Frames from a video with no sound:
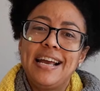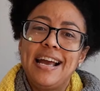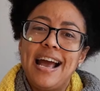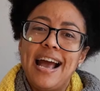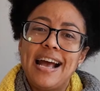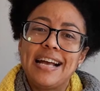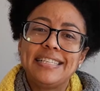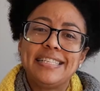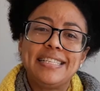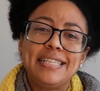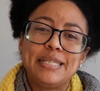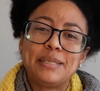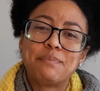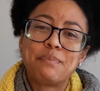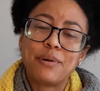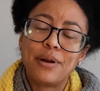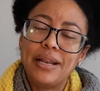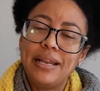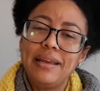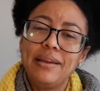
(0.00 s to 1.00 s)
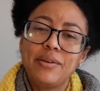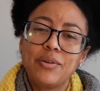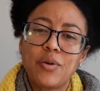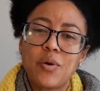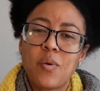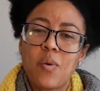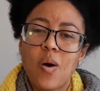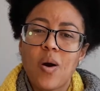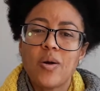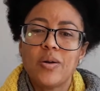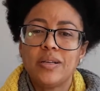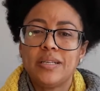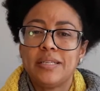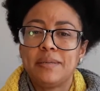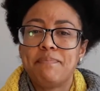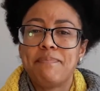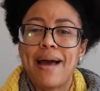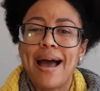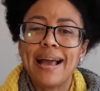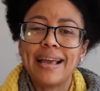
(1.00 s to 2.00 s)
has this brilliant quote
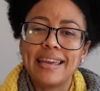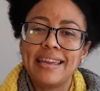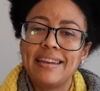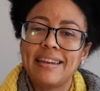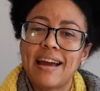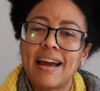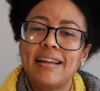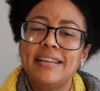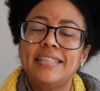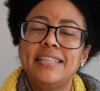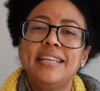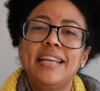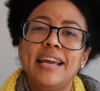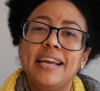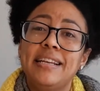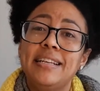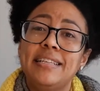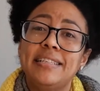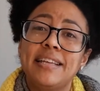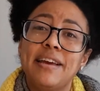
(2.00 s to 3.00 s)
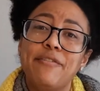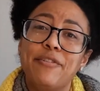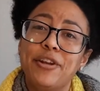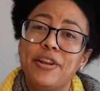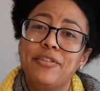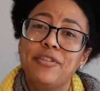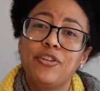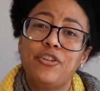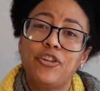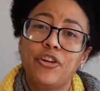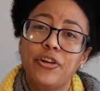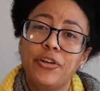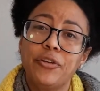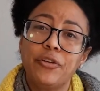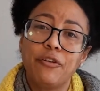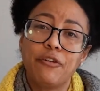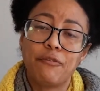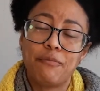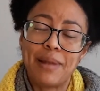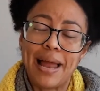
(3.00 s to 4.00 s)
back in 1987 in the
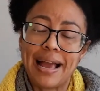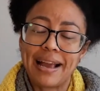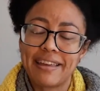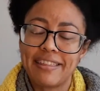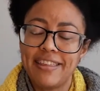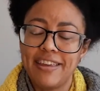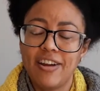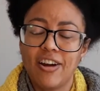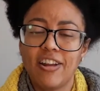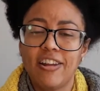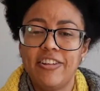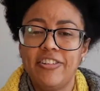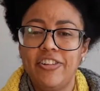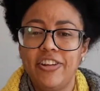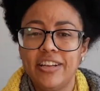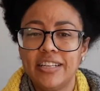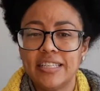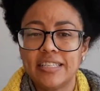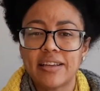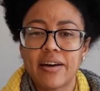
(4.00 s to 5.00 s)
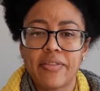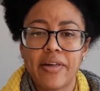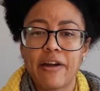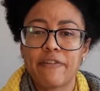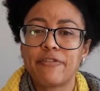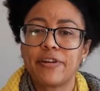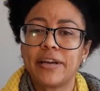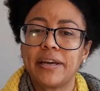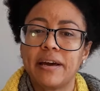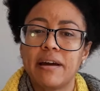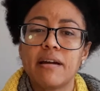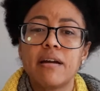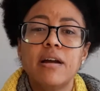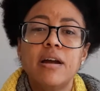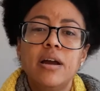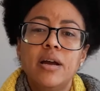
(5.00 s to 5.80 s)
Journal of Black Theology in South Africa,